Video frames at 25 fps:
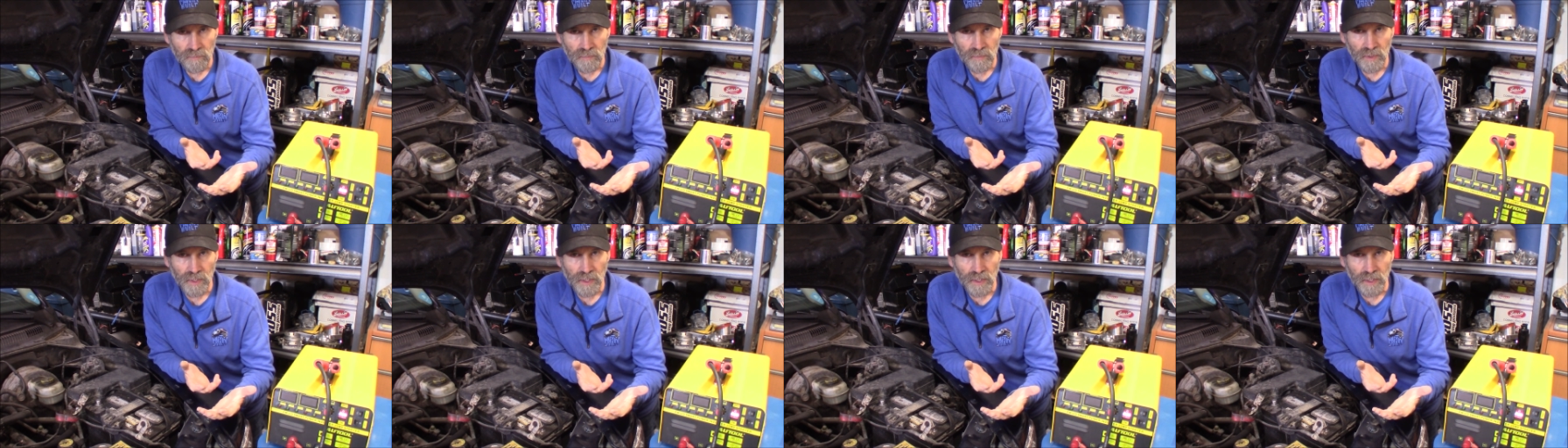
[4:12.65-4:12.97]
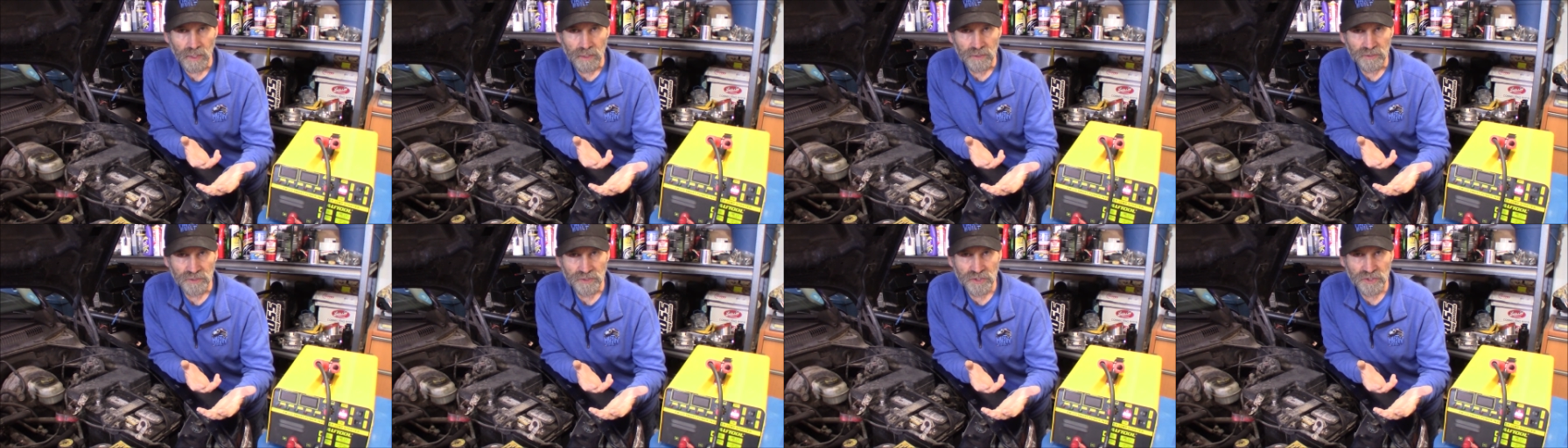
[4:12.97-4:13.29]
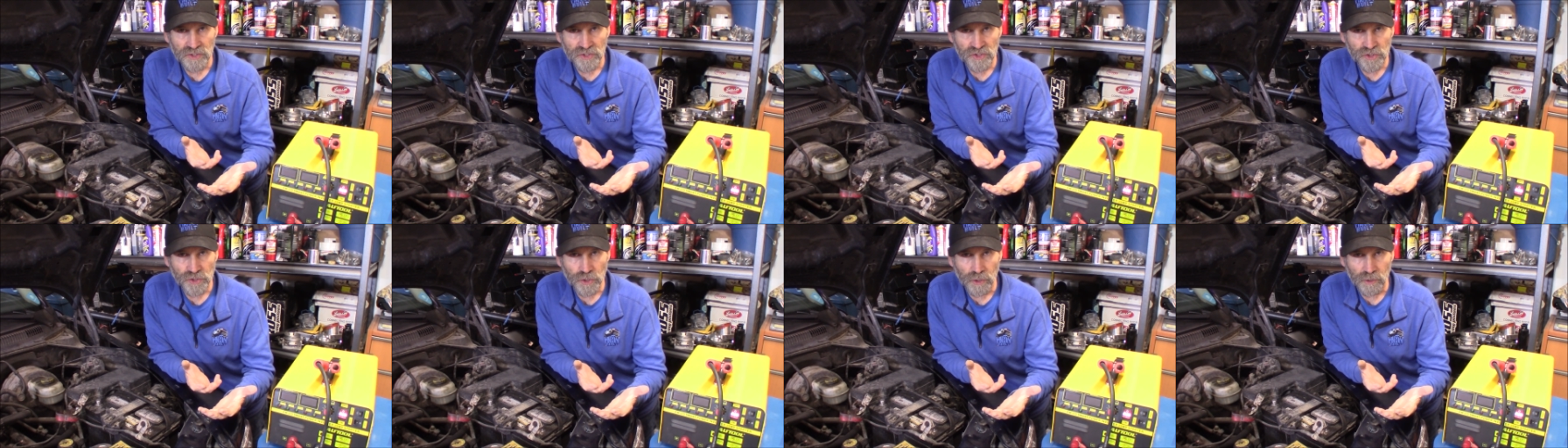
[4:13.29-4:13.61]
uh,
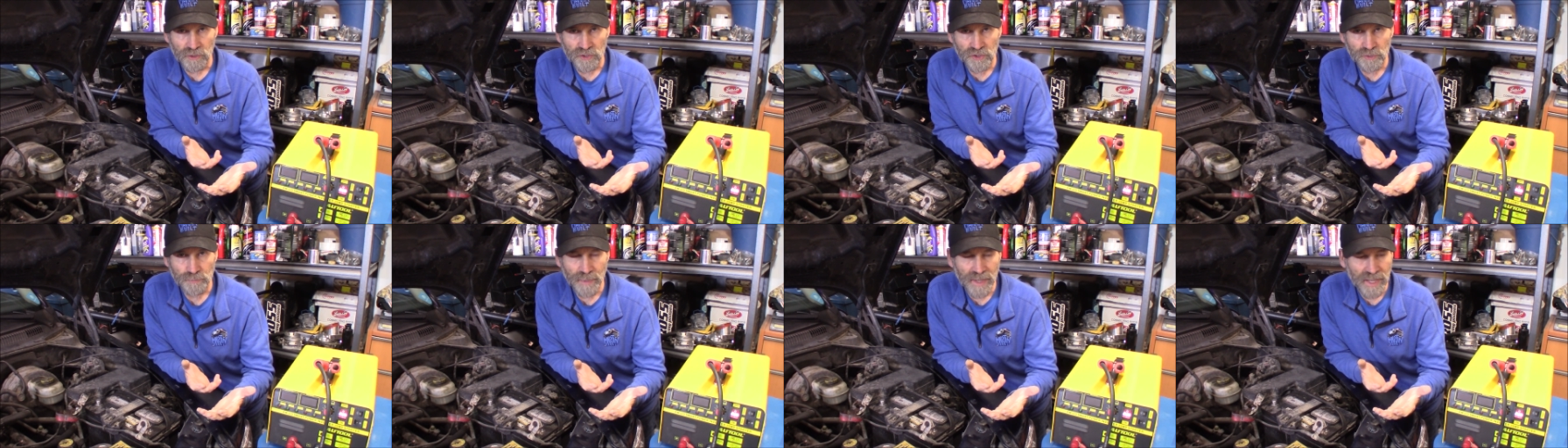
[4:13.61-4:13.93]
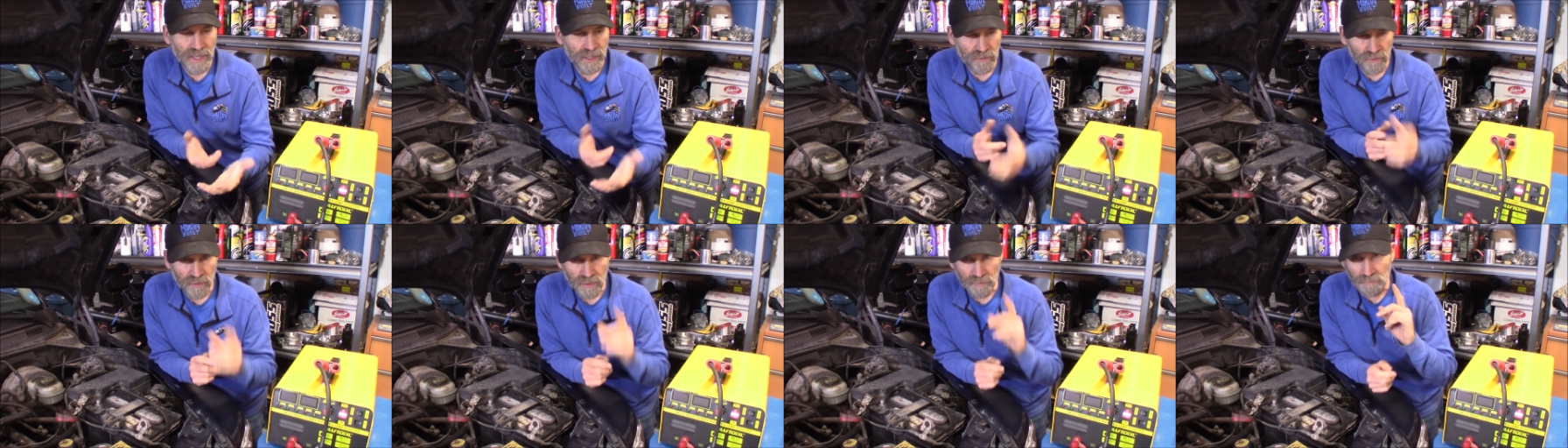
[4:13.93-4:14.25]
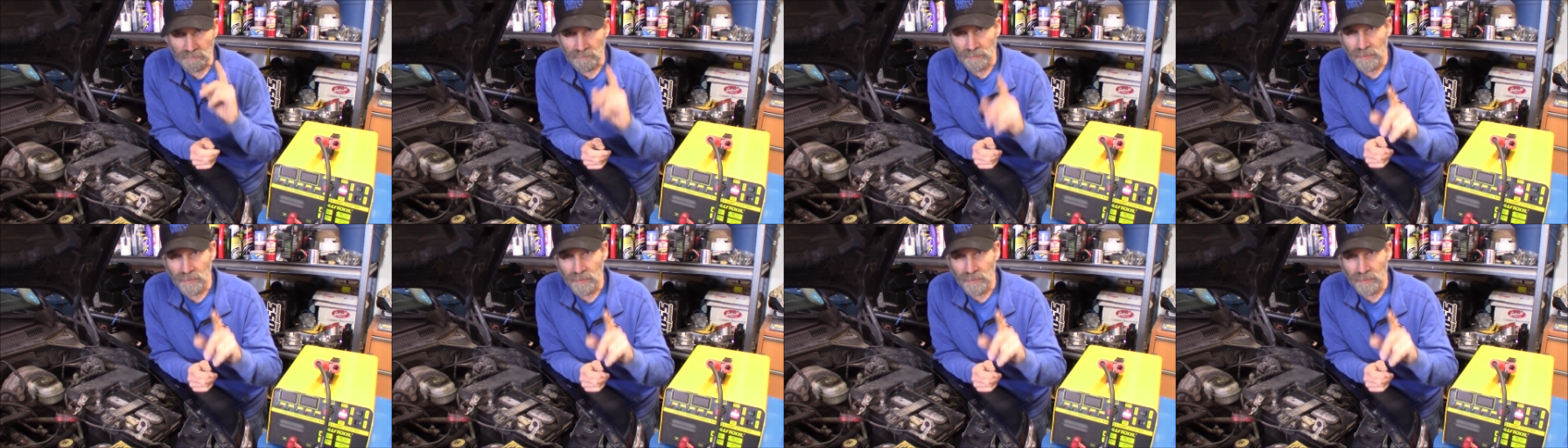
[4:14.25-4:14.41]
discharged battery.